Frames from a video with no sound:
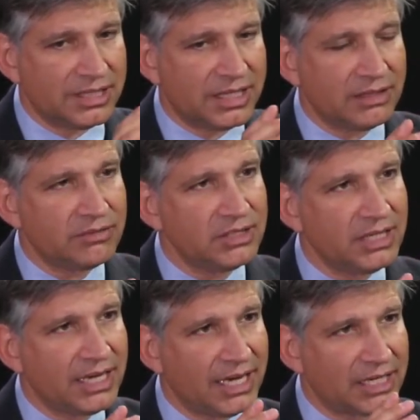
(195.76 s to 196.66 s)

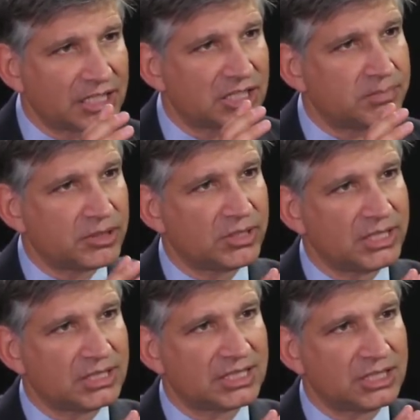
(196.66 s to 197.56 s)
given an
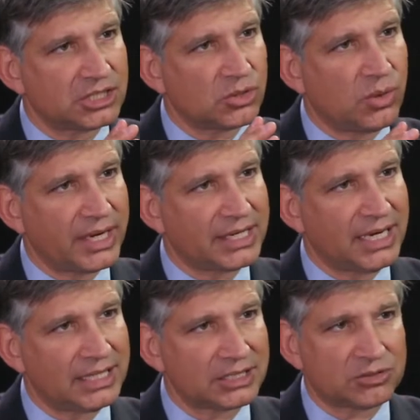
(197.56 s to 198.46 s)
experience that is quite
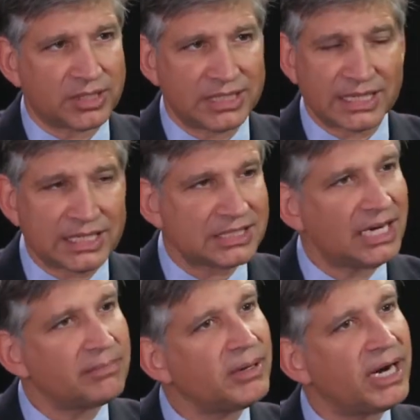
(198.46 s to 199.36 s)
concentrated. Now, that's
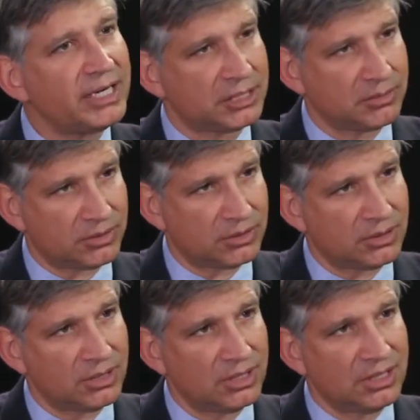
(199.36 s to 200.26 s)
not possible
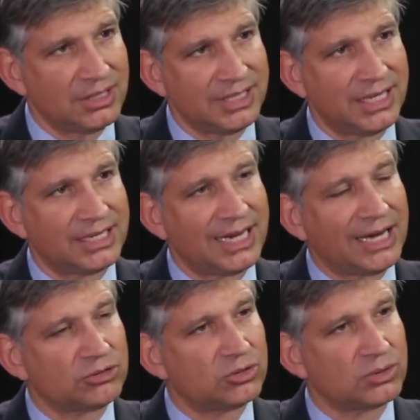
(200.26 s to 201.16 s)
in an
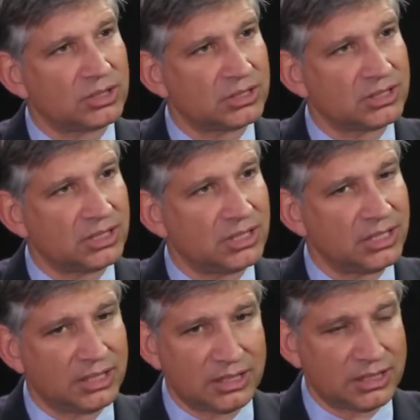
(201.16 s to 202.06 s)
outdoor
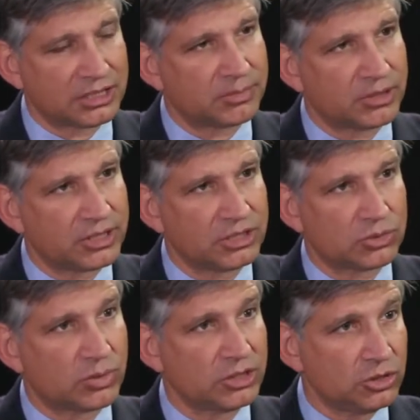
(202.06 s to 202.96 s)

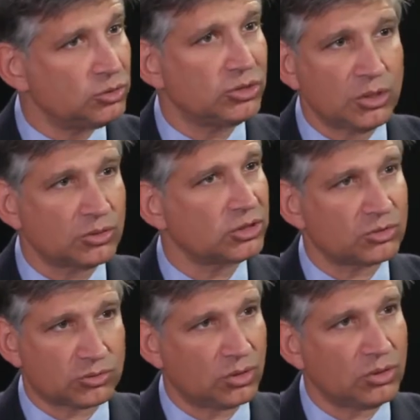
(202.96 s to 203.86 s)
experience where you don't
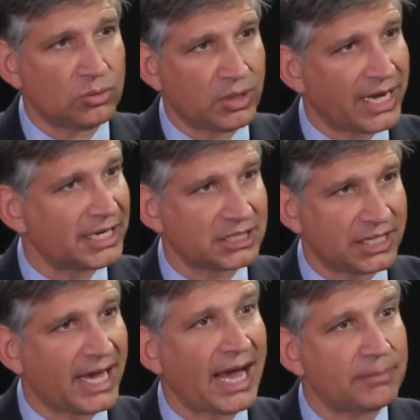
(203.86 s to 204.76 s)
control what
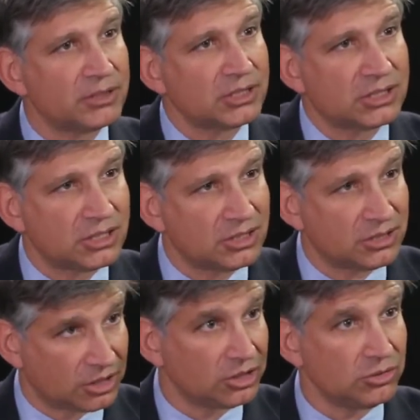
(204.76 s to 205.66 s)
actually happens to
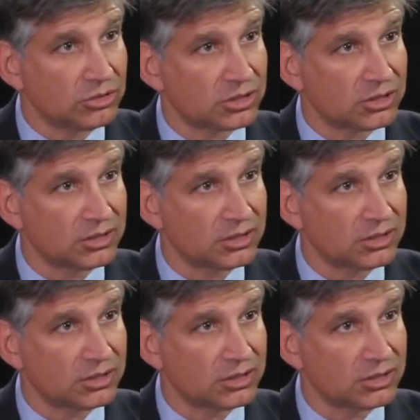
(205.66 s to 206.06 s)
the user.